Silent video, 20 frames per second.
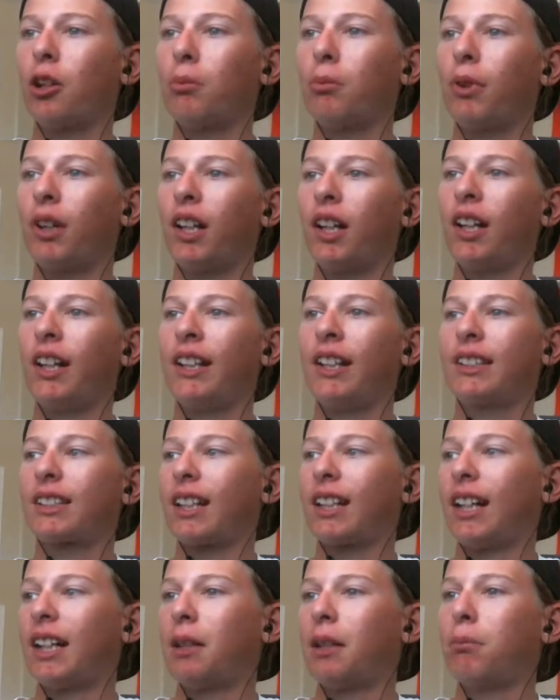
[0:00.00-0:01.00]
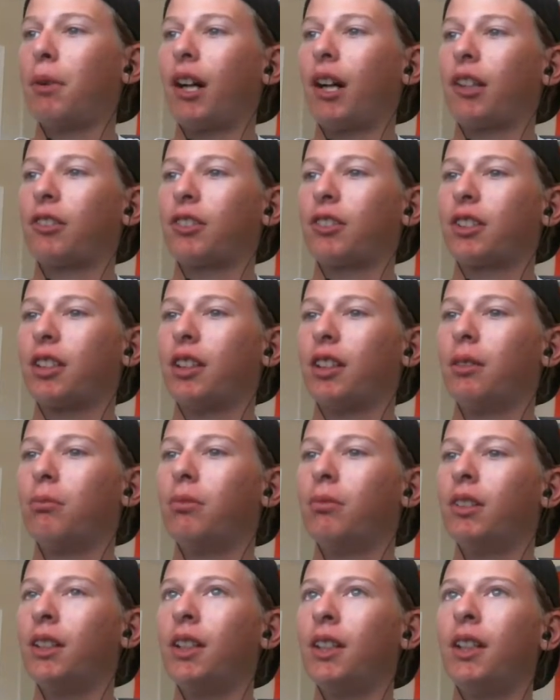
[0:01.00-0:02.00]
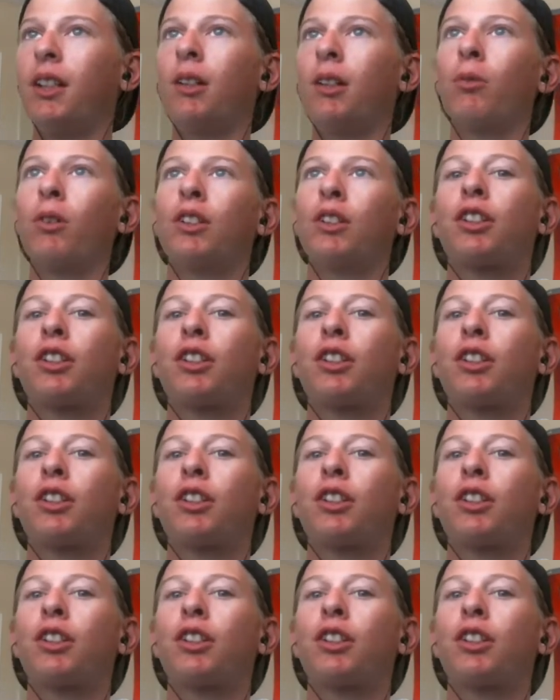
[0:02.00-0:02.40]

but it's kind of bothersome. Well,